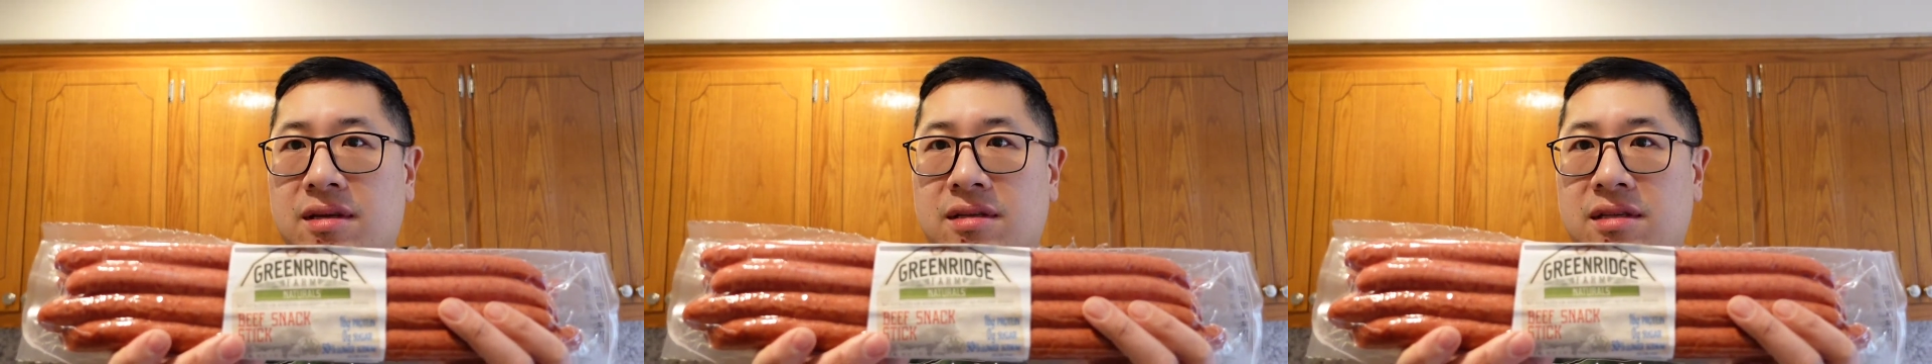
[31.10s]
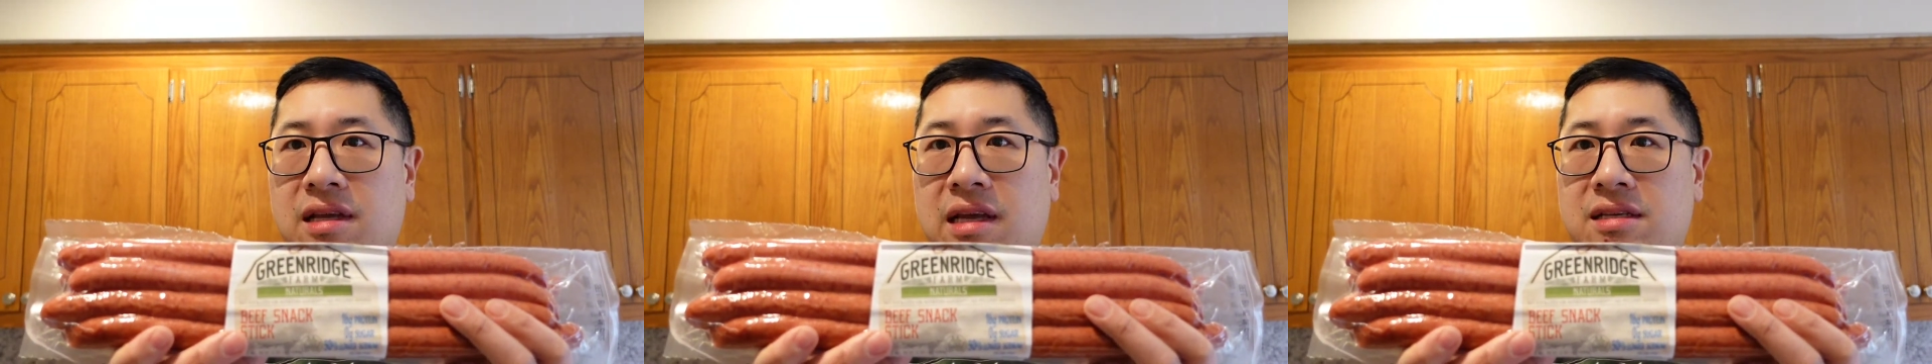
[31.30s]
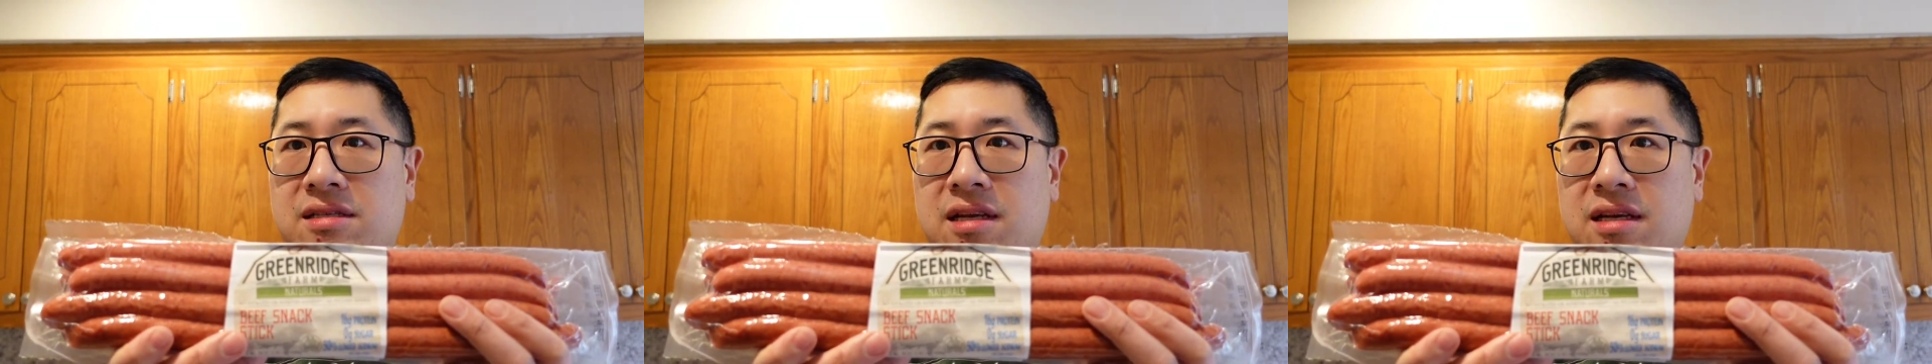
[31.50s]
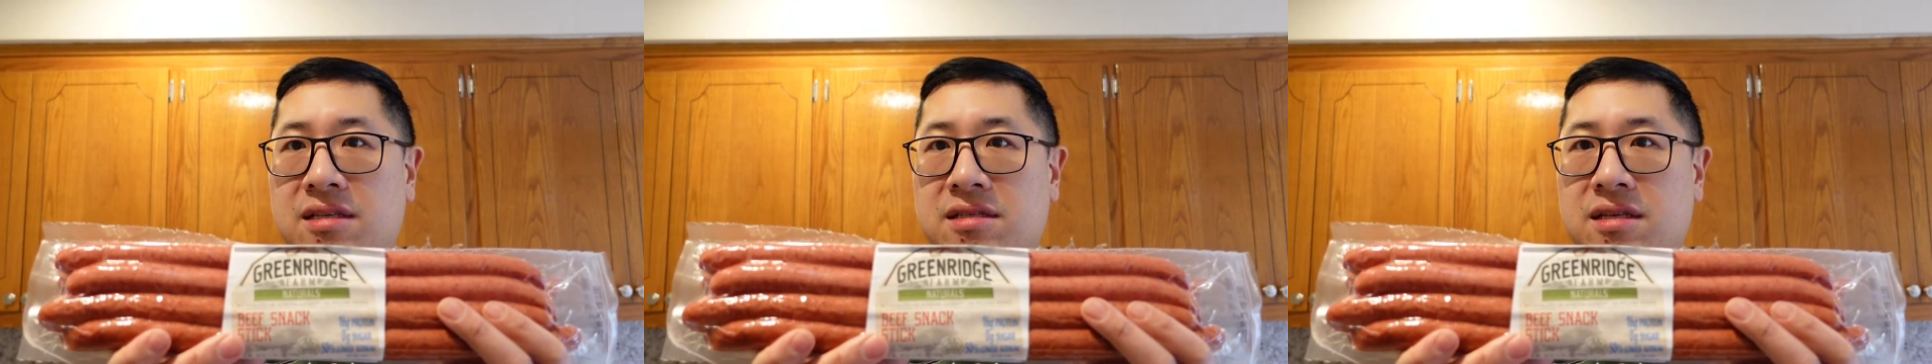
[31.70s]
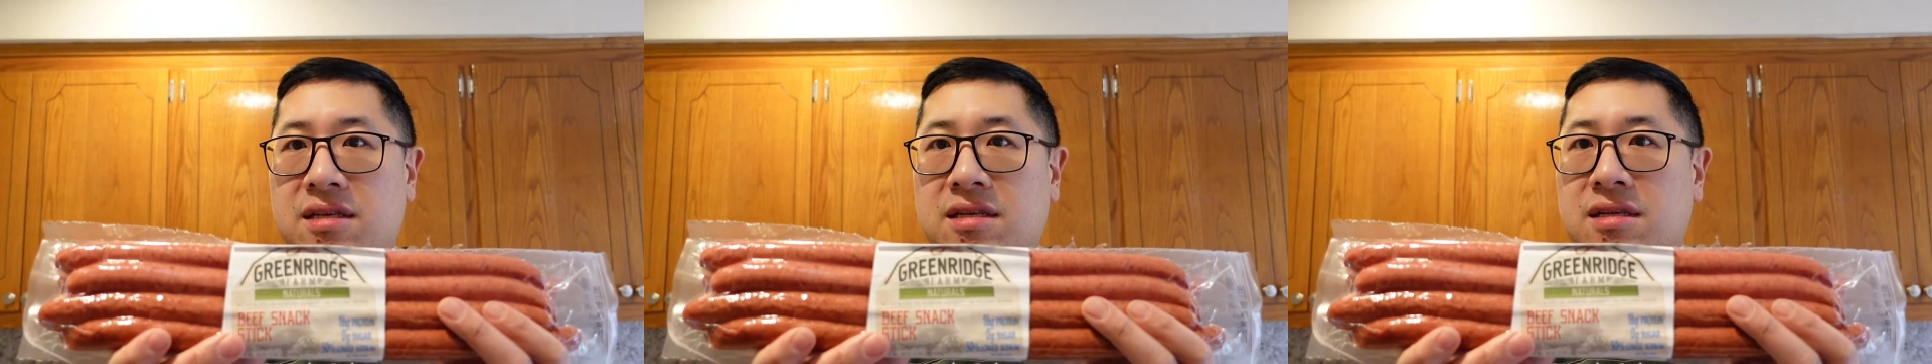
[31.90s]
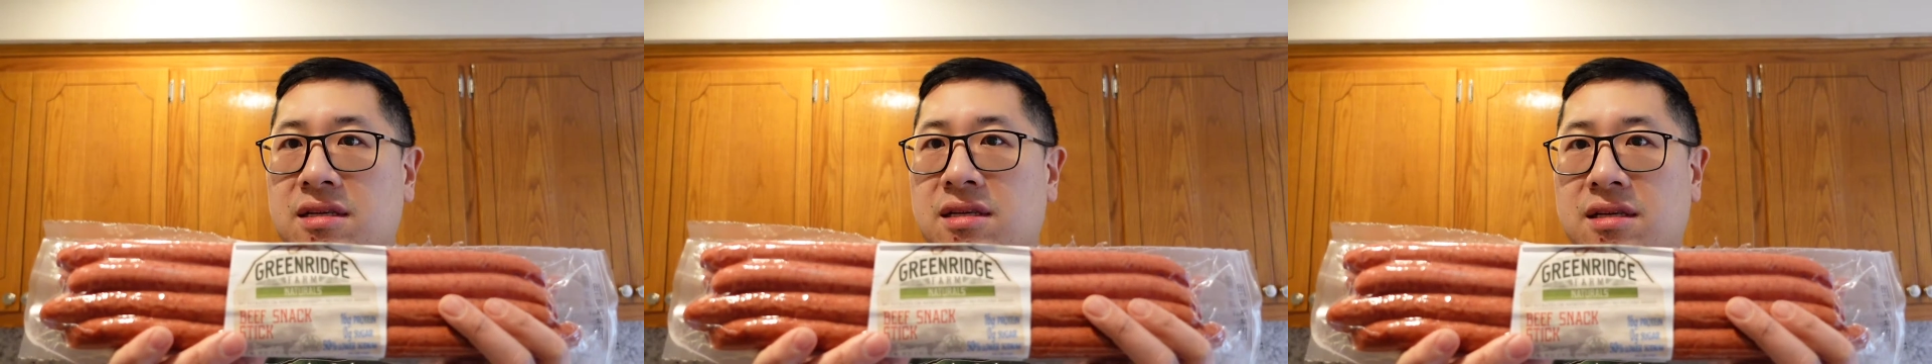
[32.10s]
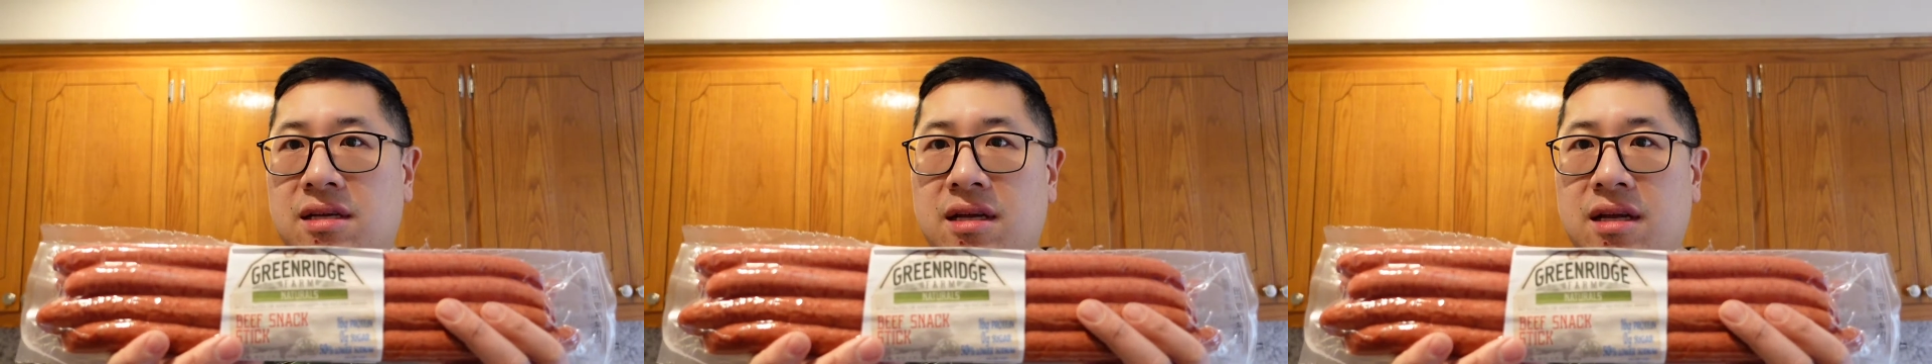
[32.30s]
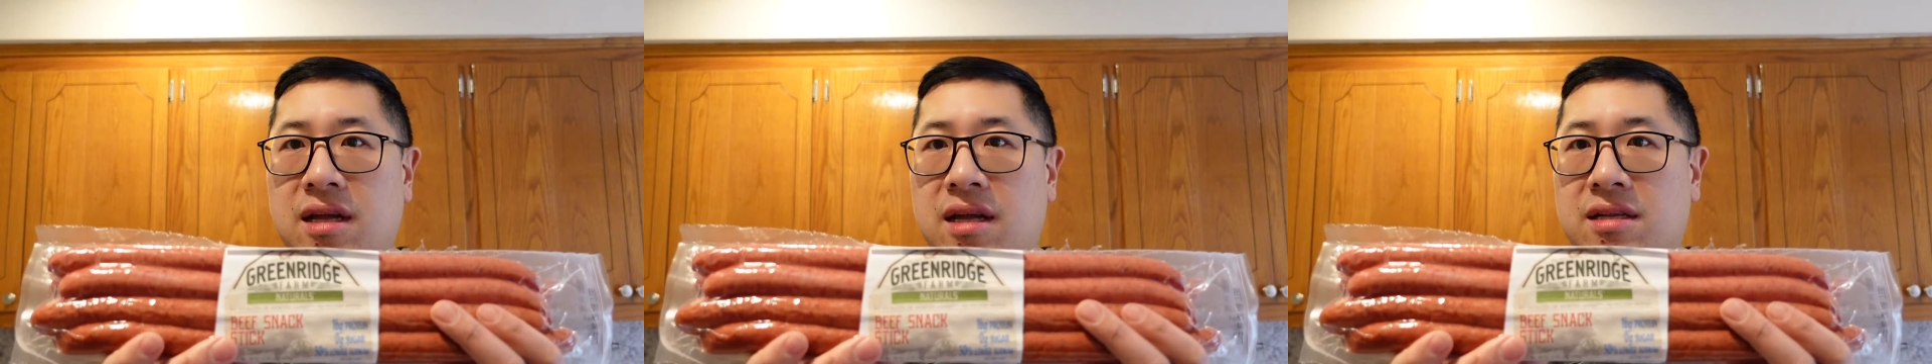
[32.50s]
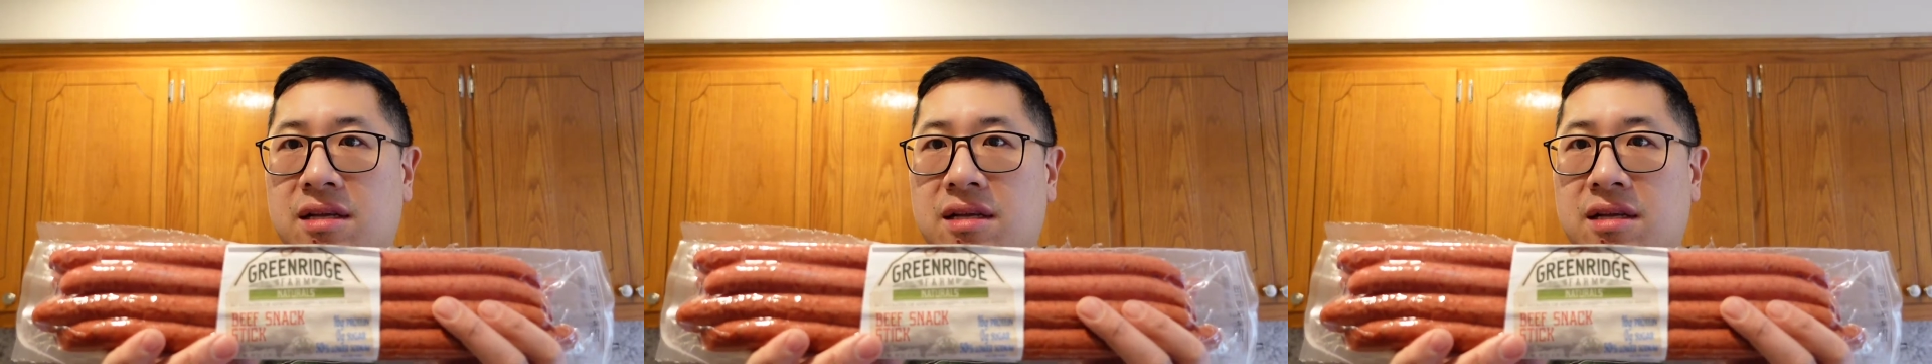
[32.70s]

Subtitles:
taste test it and